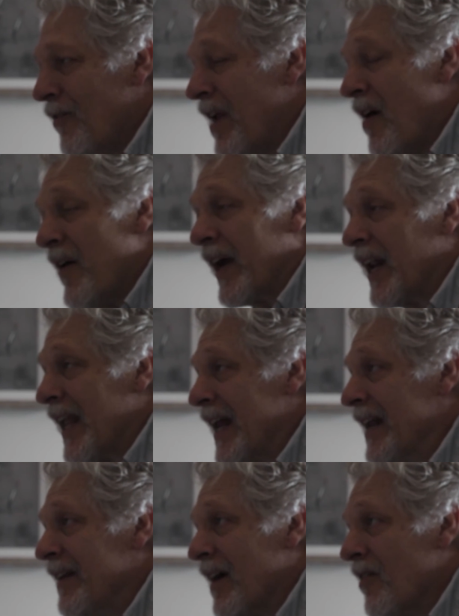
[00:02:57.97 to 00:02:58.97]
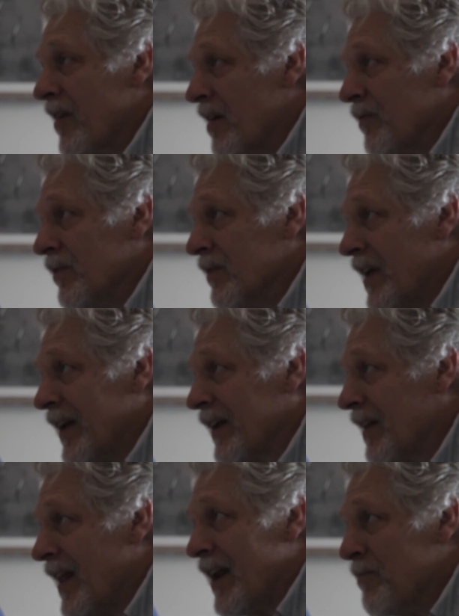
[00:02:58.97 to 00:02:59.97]
Now I get a lot of Daredevil.
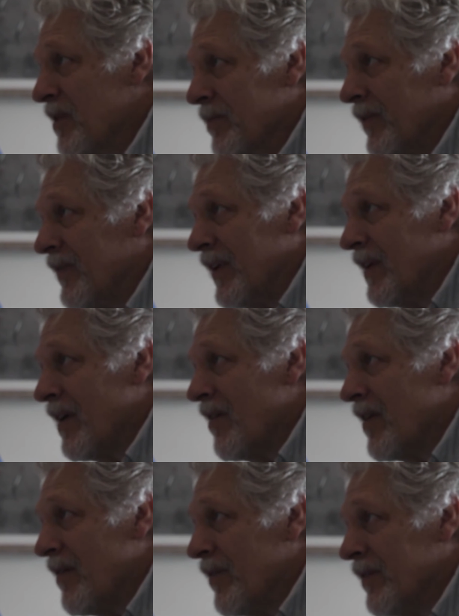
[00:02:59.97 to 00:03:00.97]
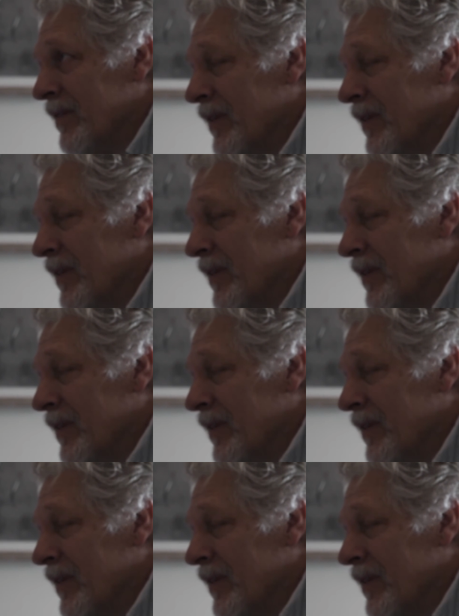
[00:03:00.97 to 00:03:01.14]
A lot of people see Daredevil,